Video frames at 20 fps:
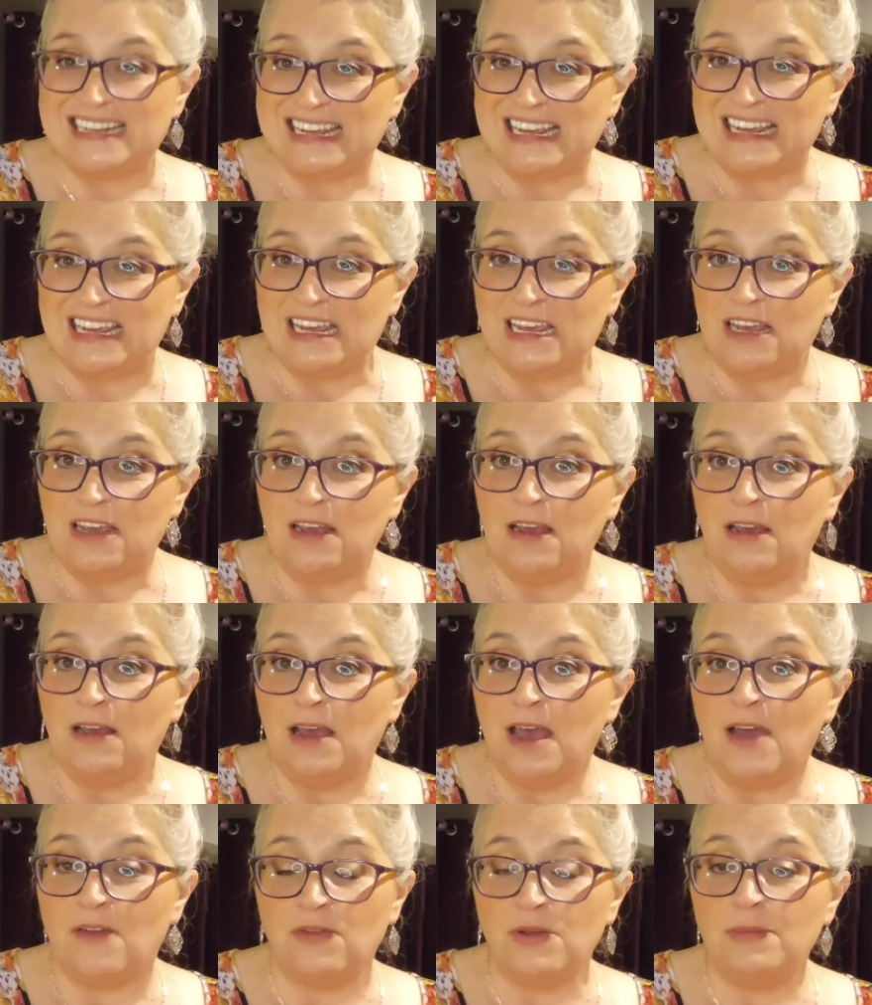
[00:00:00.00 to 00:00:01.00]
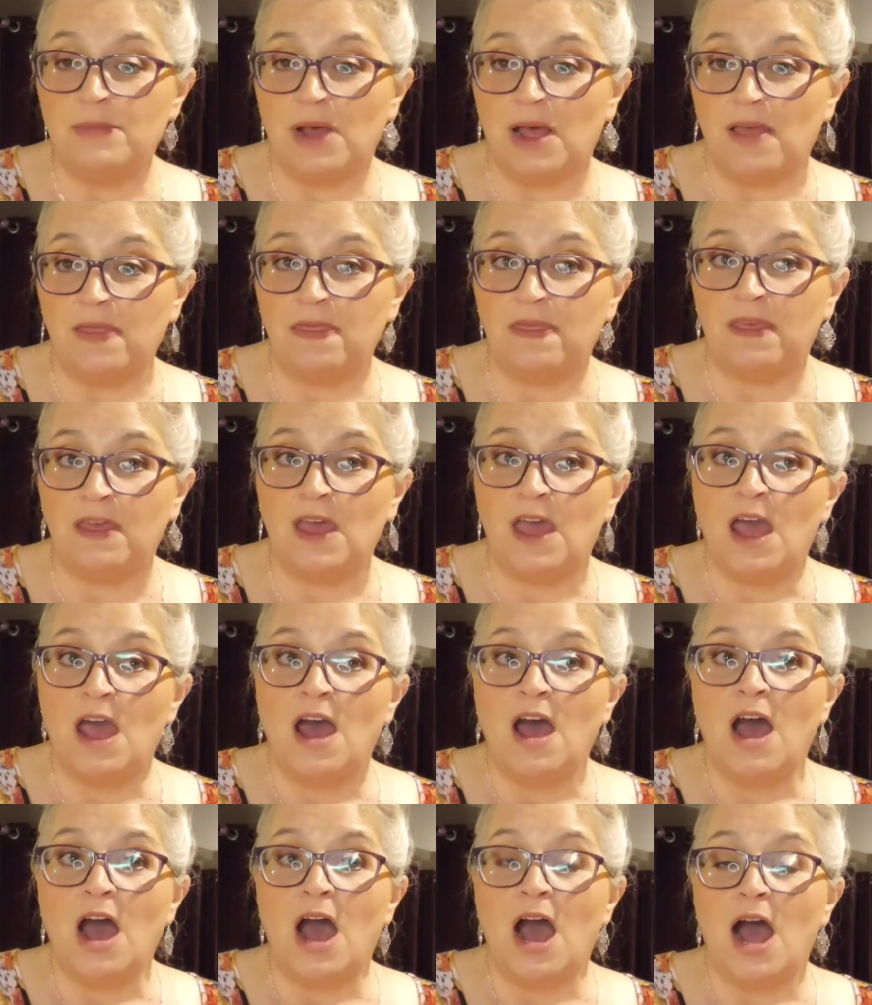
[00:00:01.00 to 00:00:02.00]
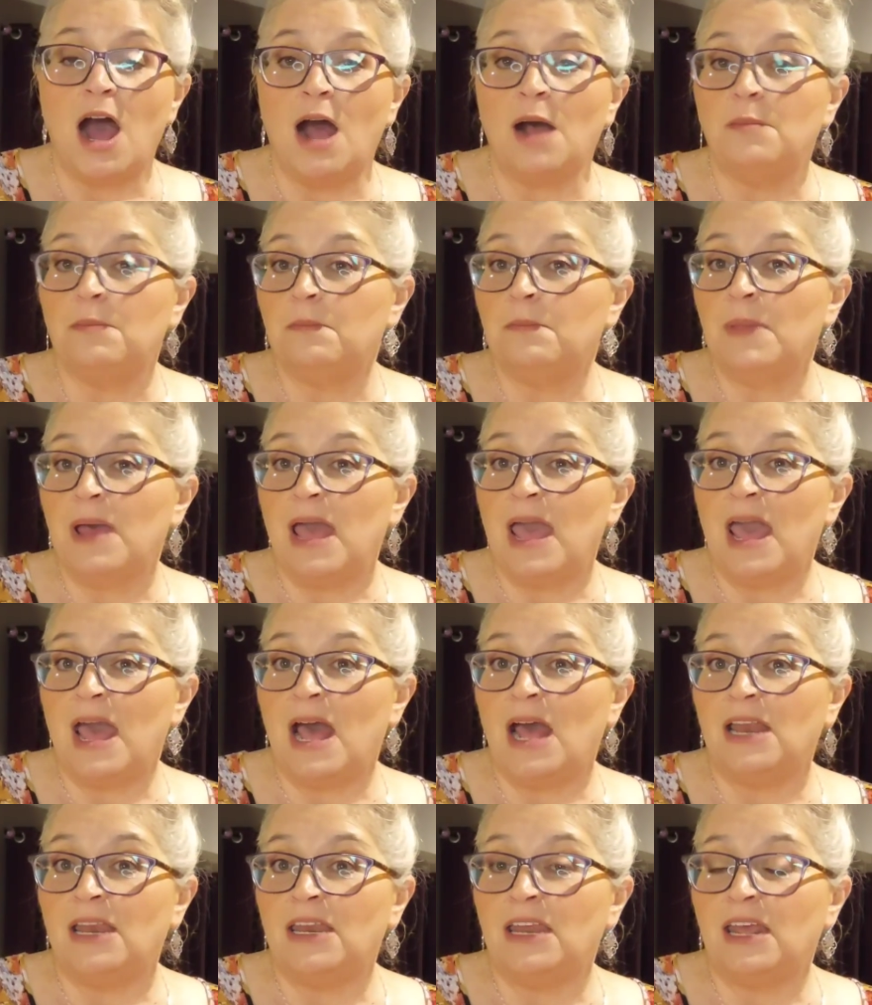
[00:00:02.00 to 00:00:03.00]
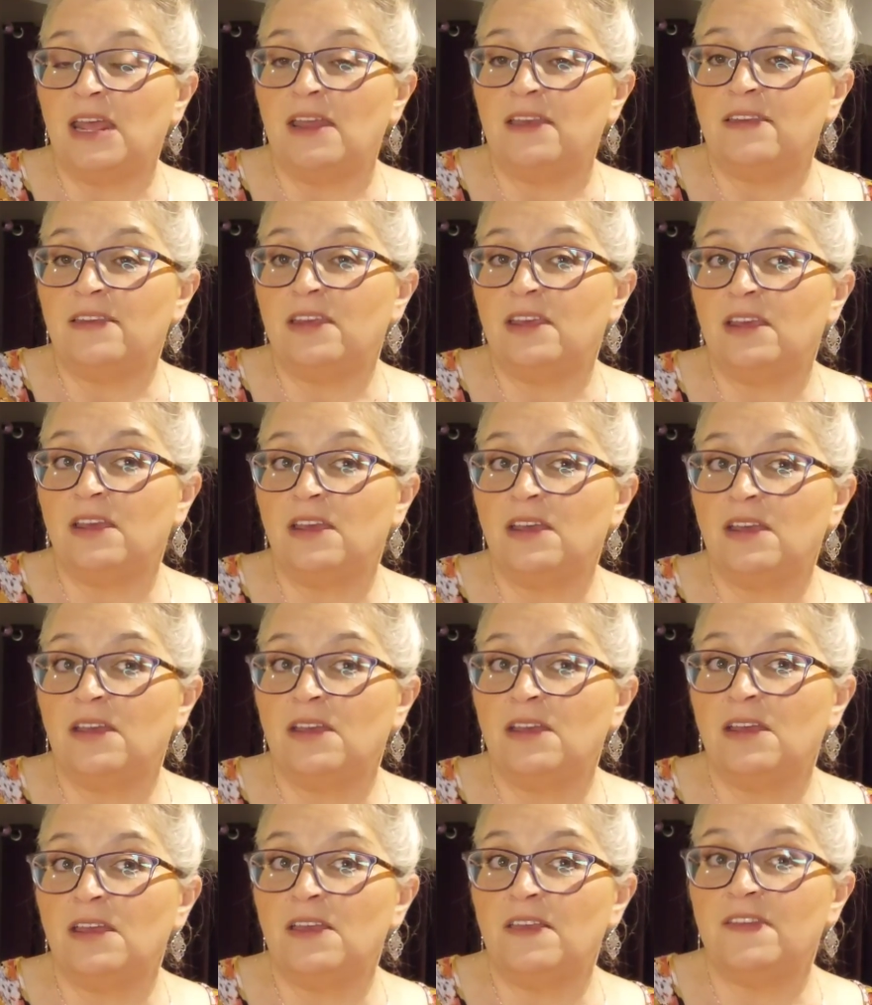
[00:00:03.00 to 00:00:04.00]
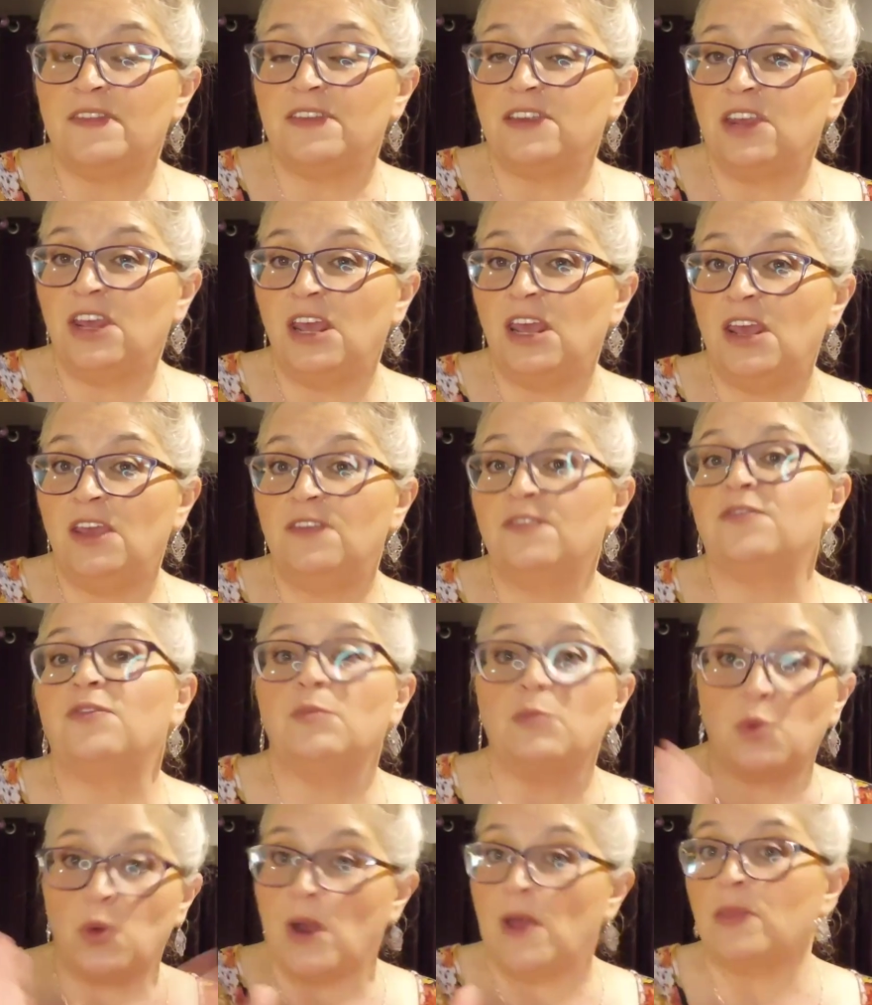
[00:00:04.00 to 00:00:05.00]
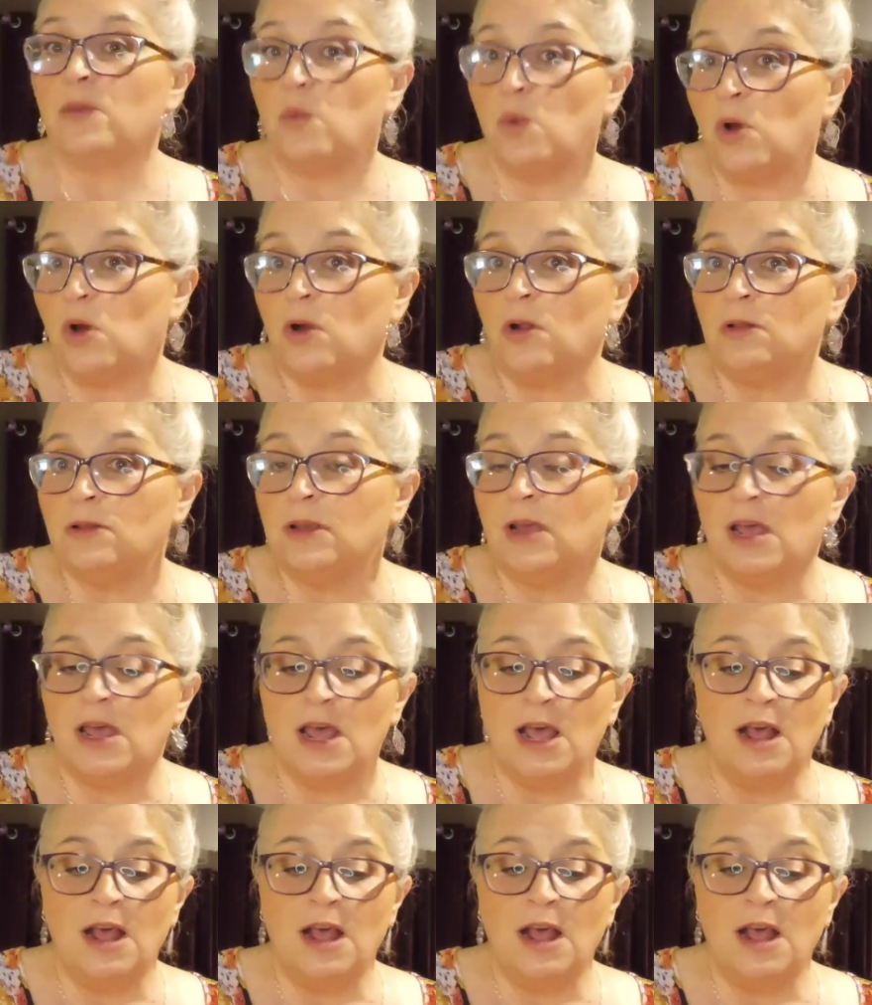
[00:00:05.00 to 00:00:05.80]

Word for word: tea every month, um, and it is tea from around the world.